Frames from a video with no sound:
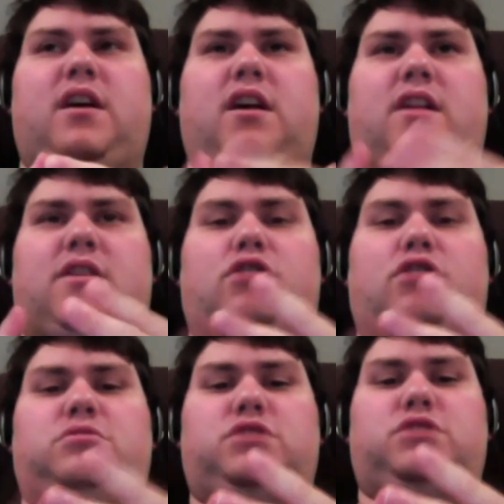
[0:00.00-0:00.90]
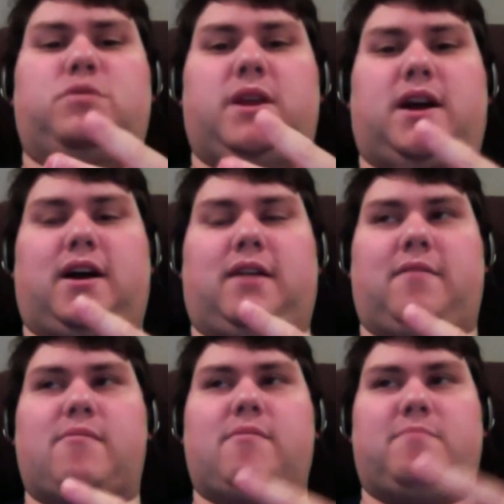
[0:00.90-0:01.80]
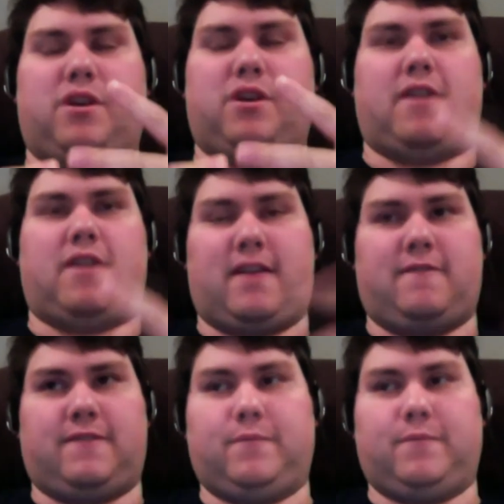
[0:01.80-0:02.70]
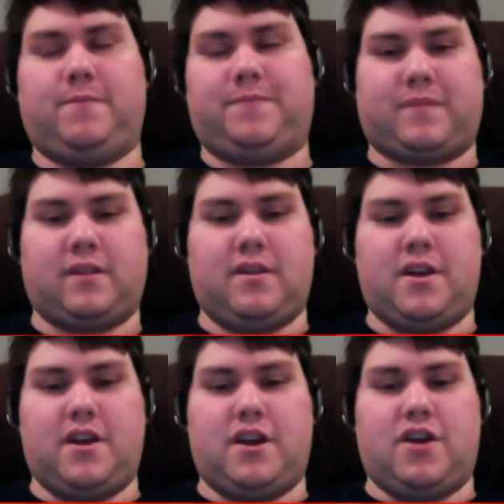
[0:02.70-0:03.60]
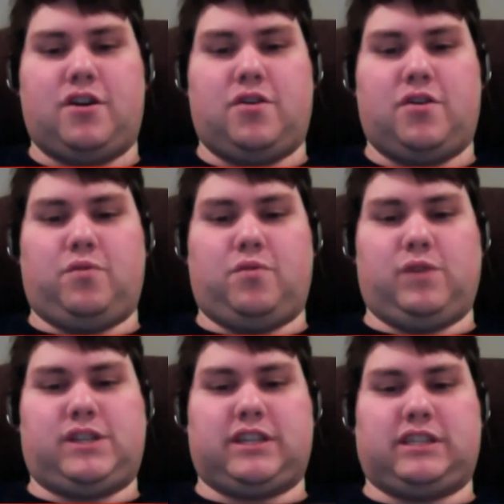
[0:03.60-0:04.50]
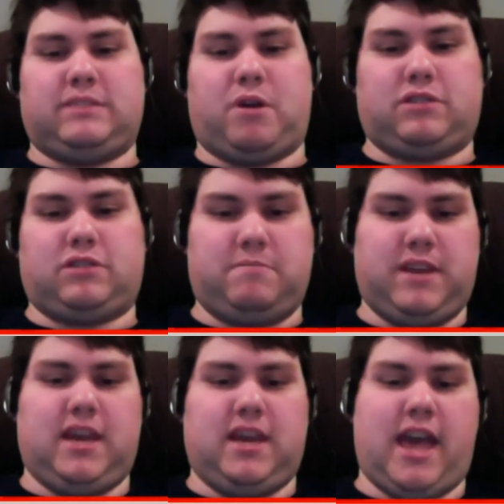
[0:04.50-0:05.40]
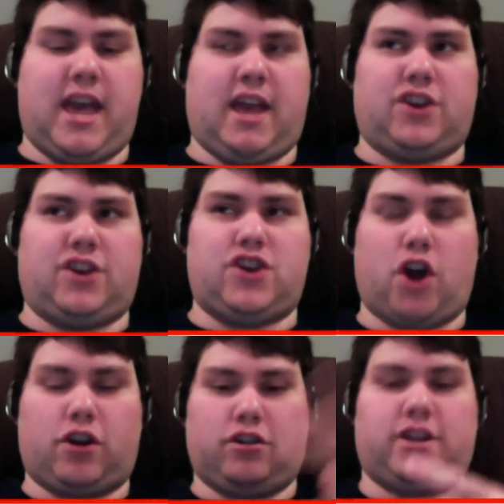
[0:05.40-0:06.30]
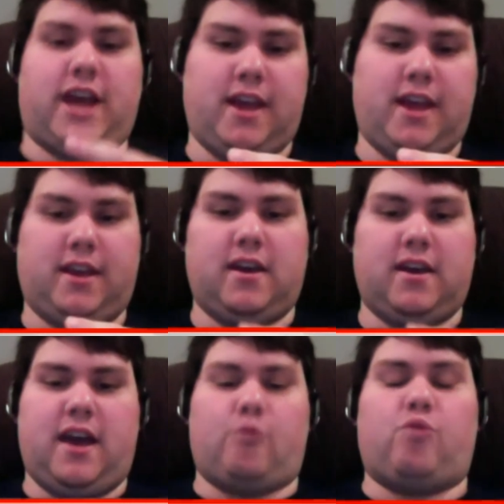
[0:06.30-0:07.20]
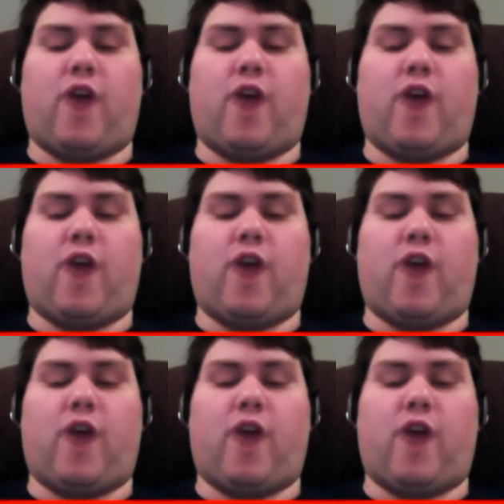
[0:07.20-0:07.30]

they're also doing MMPR fan film, which is supposed to be a darker take. Right